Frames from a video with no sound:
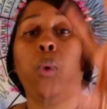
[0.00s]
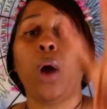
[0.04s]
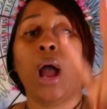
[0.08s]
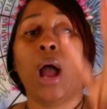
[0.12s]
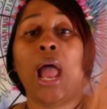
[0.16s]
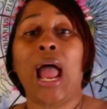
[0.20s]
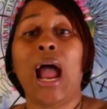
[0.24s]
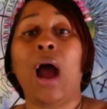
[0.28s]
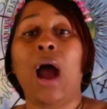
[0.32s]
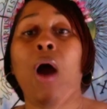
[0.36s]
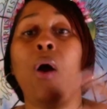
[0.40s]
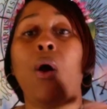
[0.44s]

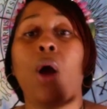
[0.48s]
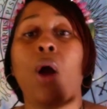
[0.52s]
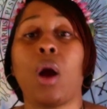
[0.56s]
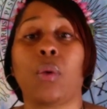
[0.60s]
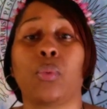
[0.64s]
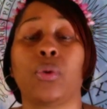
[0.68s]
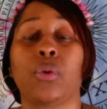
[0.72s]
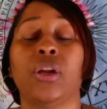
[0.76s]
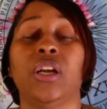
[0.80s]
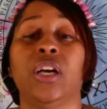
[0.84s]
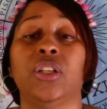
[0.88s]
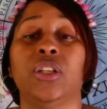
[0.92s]
How are
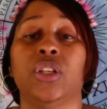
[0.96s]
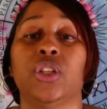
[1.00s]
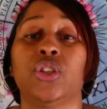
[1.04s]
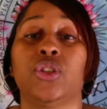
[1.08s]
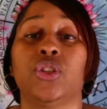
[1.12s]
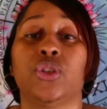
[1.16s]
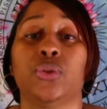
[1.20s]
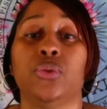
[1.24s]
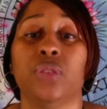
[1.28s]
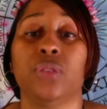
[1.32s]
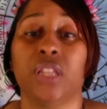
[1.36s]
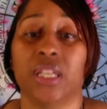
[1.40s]
we going to
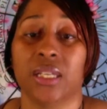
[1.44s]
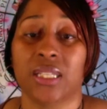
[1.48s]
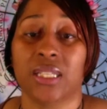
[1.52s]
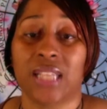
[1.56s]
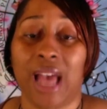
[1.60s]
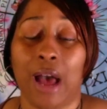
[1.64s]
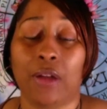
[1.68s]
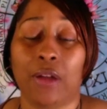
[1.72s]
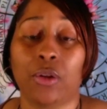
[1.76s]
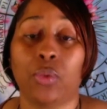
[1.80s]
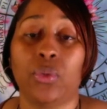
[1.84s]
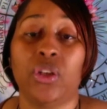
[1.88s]
do this?
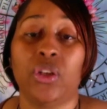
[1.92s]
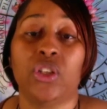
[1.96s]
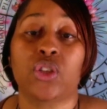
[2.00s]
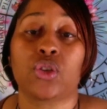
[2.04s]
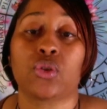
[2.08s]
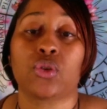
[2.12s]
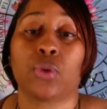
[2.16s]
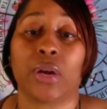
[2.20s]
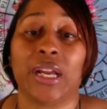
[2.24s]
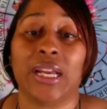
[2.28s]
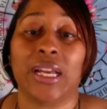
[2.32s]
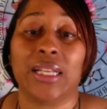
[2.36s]
How do we
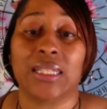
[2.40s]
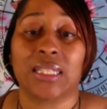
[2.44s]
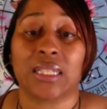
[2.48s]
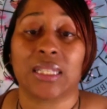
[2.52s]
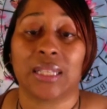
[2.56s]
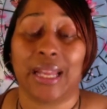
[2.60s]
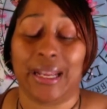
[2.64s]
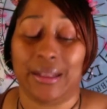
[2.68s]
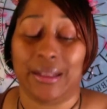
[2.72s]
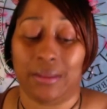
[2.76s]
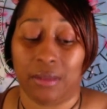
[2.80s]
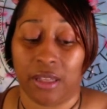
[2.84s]

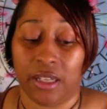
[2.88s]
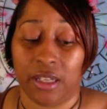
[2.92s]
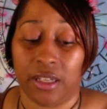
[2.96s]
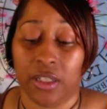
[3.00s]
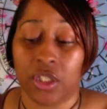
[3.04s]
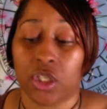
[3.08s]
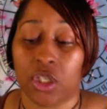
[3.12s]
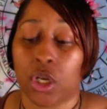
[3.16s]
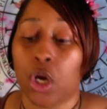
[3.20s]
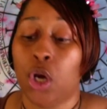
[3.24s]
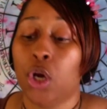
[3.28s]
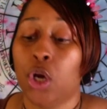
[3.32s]
translate
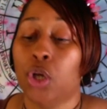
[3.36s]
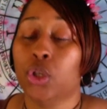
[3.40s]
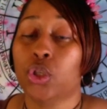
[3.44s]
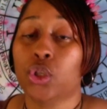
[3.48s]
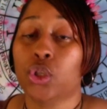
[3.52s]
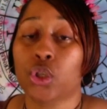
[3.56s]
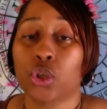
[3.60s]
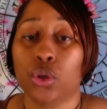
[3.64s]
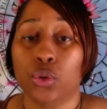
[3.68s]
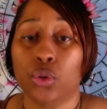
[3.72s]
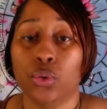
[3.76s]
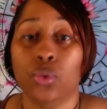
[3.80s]
this
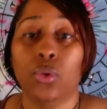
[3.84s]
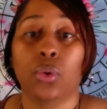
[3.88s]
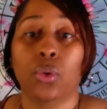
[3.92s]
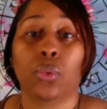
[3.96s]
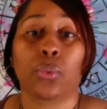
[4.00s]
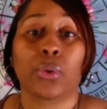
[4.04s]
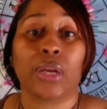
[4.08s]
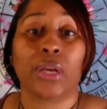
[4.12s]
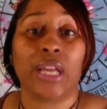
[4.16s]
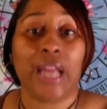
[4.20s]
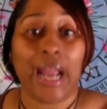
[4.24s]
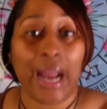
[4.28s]
to
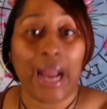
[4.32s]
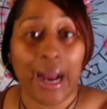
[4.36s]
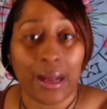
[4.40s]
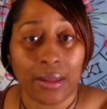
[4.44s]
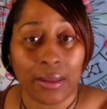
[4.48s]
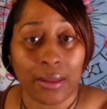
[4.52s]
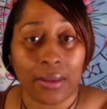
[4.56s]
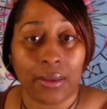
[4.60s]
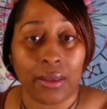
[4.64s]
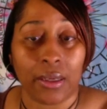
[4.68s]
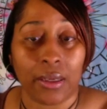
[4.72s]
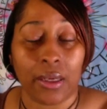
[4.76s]

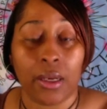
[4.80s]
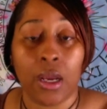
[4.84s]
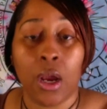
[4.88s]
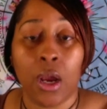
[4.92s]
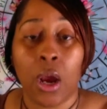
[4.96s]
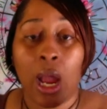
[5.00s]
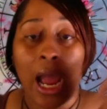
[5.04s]
reality?